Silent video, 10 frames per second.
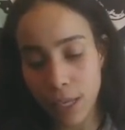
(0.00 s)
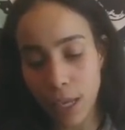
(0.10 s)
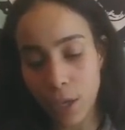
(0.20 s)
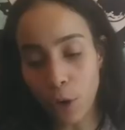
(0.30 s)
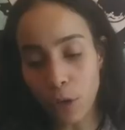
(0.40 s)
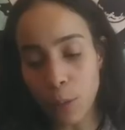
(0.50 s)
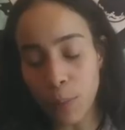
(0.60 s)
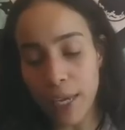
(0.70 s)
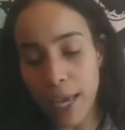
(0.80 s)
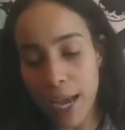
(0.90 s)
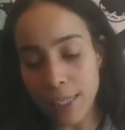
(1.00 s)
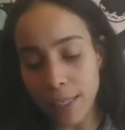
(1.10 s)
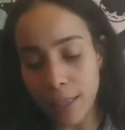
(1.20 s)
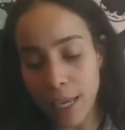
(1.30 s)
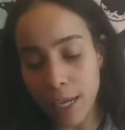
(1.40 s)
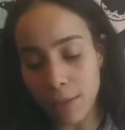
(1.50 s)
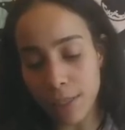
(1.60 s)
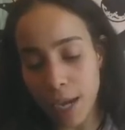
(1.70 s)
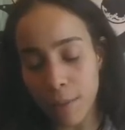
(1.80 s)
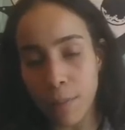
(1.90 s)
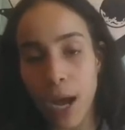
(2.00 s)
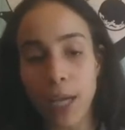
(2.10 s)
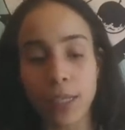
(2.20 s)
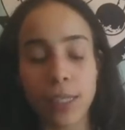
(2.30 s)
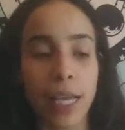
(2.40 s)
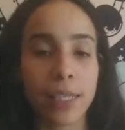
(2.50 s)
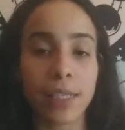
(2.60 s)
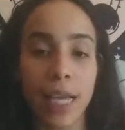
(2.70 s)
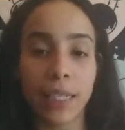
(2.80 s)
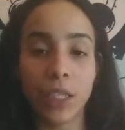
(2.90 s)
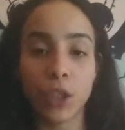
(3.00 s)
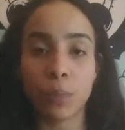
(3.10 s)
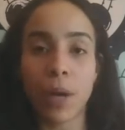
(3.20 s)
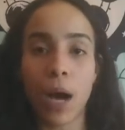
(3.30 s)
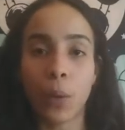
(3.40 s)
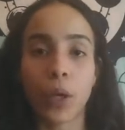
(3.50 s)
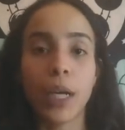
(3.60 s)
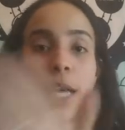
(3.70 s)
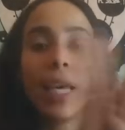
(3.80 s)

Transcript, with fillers: You're also being asked to think outside the box and stand in your power.